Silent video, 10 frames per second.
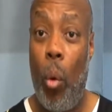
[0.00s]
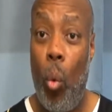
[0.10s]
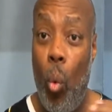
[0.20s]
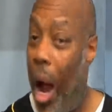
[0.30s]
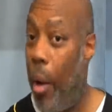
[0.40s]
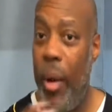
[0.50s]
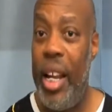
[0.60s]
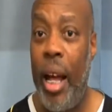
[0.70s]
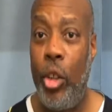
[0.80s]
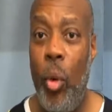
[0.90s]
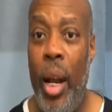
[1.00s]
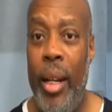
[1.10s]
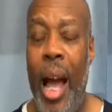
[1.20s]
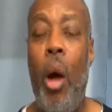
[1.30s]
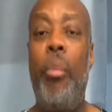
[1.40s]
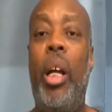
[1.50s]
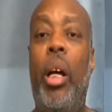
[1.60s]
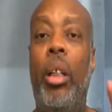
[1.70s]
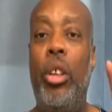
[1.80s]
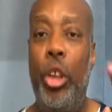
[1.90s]
Why are we not doing it now?
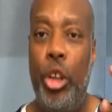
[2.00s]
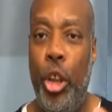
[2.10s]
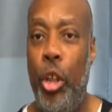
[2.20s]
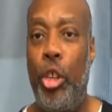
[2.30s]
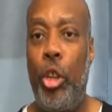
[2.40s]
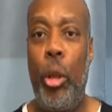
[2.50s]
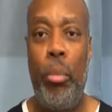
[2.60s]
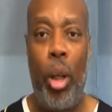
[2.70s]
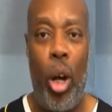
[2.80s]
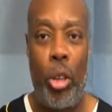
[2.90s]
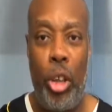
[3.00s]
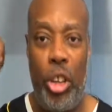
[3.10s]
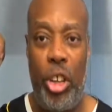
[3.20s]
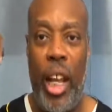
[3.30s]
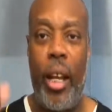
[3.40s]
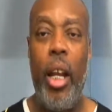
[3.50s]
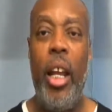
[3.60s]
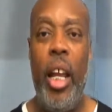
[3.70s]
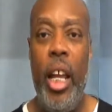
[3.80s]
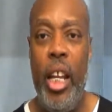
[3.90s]
Because the church belongs to the state.
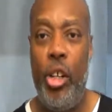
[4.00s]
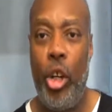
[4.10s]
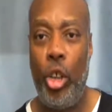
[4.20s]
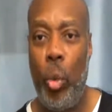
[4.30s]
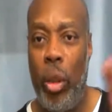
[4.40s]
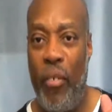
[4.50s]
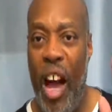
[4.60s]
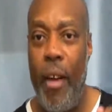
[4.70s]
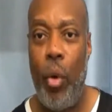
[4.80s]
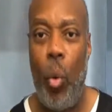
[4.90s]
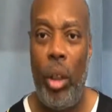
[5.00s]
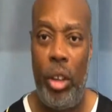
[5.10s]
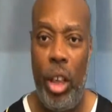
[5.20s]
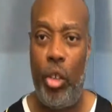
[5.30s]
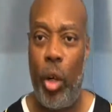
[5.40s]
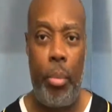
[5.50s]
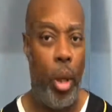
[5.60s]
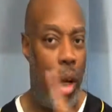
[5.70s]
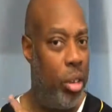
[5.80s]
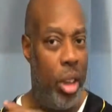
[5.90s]
Any church with a 501c3
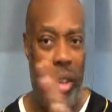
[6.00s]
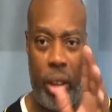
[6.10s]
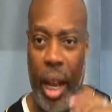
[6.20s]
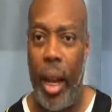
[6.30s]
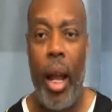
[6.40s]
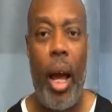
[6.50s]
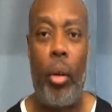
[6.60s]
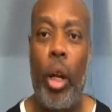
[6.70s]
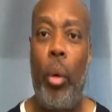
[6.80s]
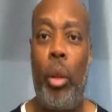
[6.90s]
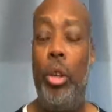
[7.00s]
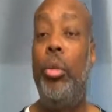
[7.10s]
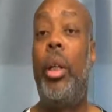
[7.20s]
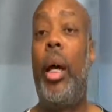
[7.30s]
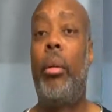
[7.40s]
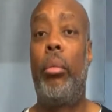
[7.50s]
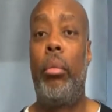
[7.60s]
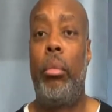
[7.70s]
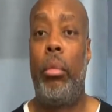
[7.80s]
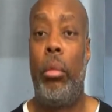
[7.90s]
belongs to the state. I don't care what you say.
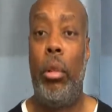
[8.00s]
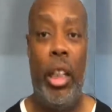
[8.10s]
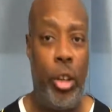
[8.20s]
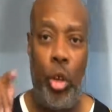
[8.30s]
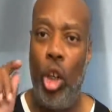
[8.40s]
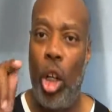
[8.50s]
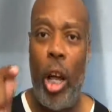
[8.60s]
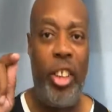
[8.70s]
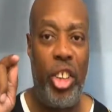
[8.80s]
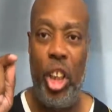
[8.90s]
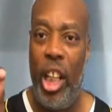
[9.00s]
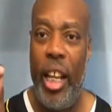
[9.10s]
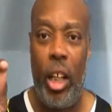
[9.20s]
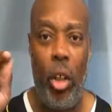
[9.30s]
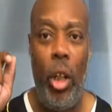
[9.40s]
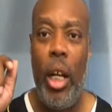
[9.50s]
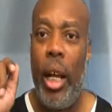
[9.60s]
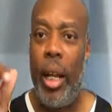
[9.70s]
It's legal.